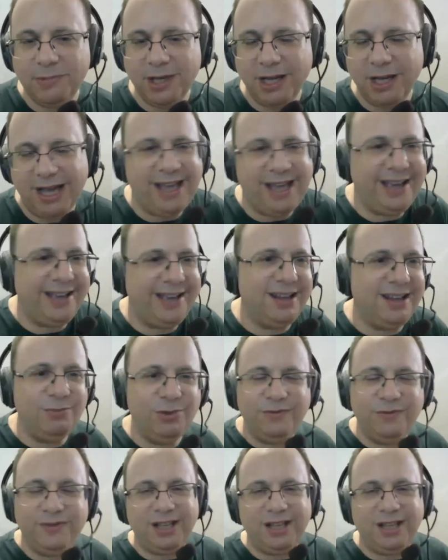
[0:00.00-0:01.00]
I can
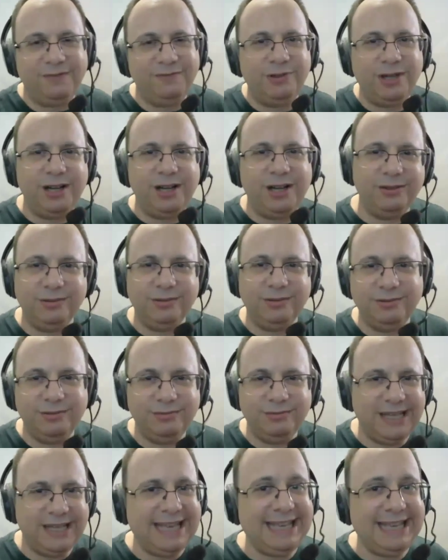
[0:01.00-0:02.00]
move stuff around.
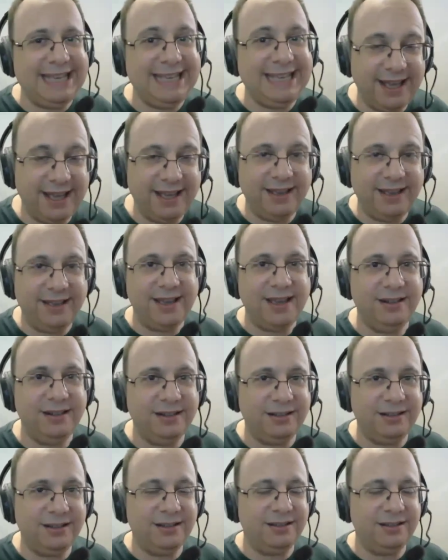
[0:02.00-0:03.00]

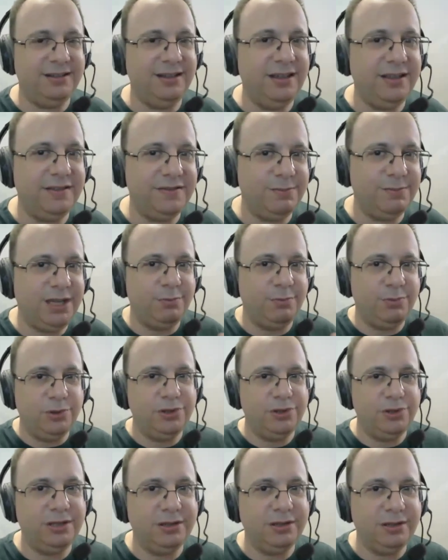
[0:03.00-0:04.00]
Again, and it gives me a
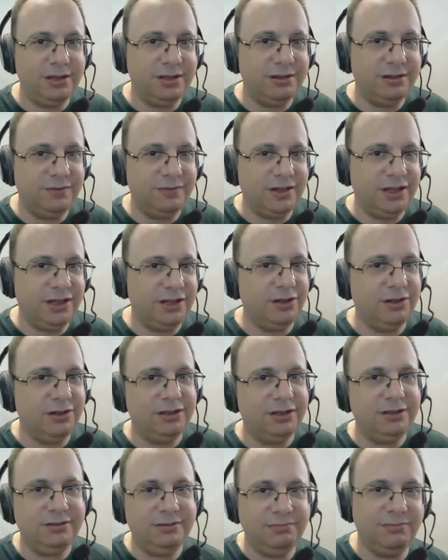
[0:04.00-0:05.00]
boost in the, if I don't
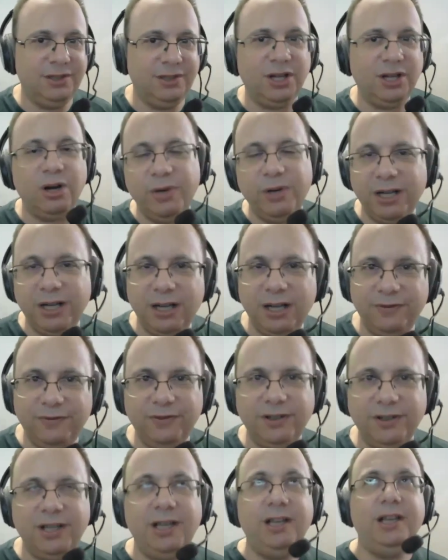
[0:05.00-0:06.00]
know
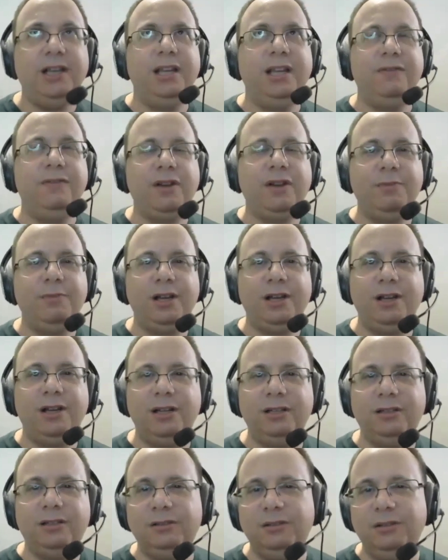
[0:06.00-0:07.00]
enough, if I'm
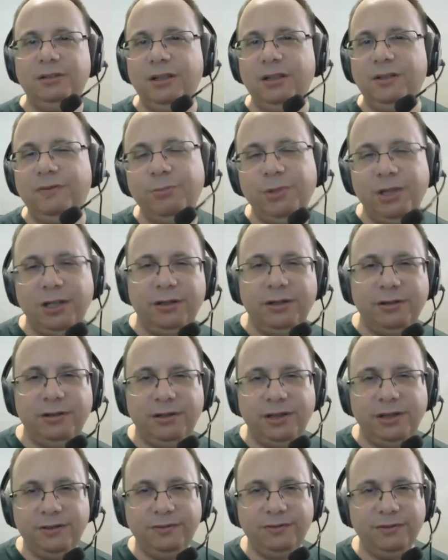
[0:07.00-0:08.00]
not familiar
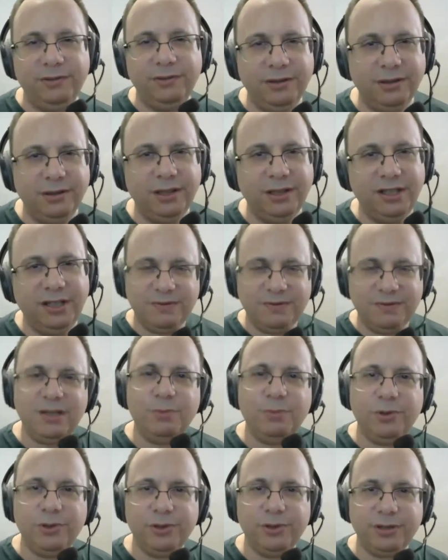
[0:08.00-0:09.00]
enough, it gives me a
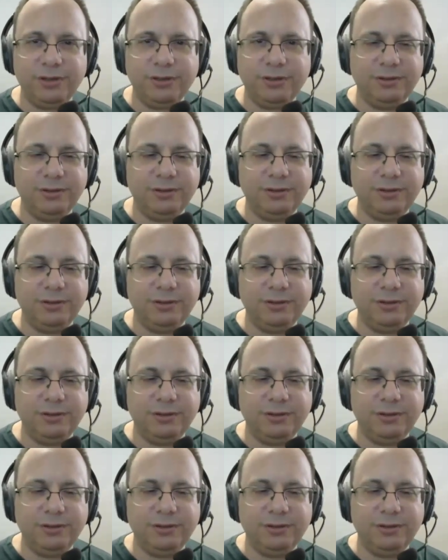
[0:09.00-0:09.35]
boost.